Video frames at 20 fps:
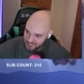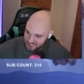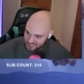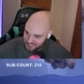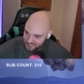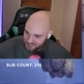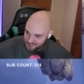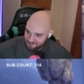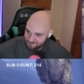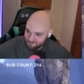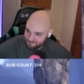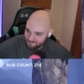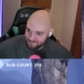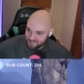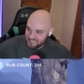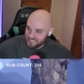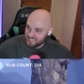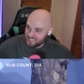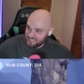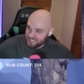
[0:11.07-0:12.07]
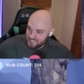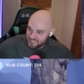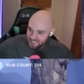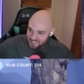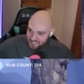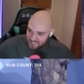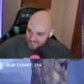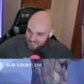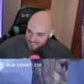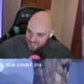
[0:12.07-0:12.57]
came out. We
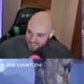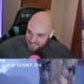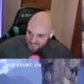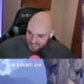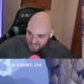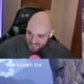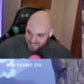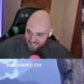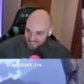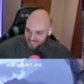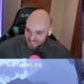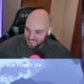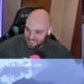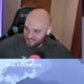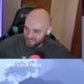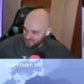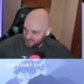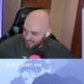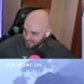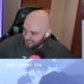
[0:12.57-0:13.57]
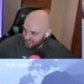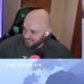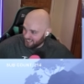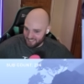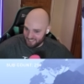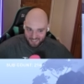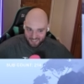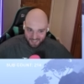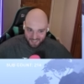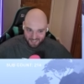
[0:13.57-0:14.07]
finally beat the game after
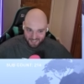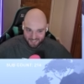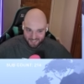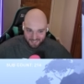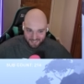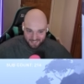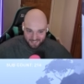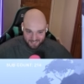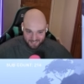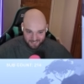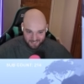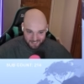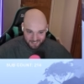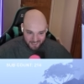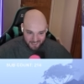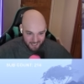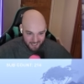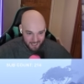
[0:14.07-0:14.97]
five and a half